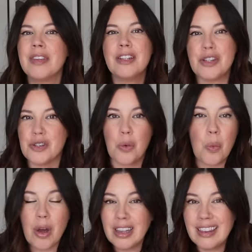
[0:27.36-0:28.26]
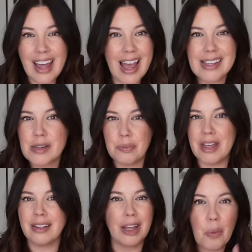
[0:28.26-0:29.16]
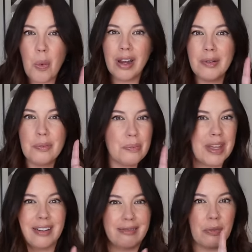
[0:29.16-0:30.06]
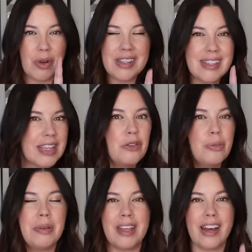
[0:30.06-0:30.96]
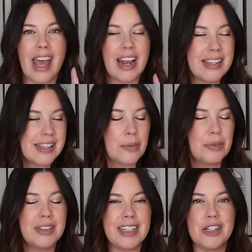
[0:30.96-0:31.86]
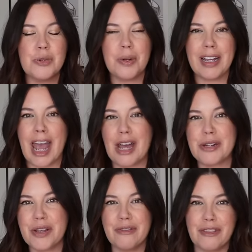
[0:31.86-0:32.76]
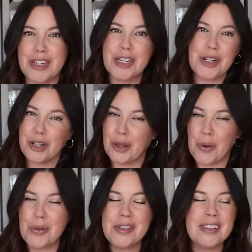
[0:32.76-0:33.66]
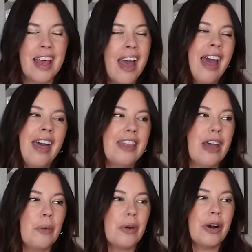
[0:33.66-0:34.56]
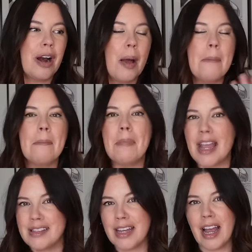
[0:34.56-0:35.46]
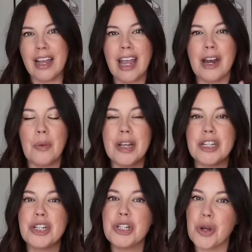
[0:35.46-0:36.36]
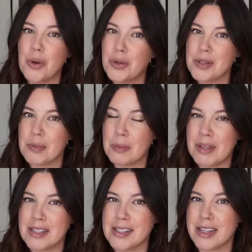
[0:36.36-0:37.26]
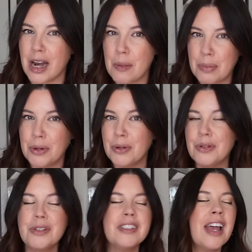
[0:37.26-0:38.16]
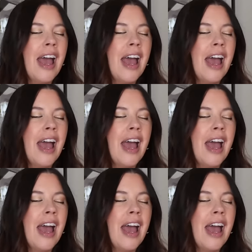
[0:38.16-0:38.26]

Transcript: just to one last bin, like one bin, one single bin, and I stumbled into a cache of vintage clothes that were amazing. I cannot wait to show you some of the pieces that I pulled.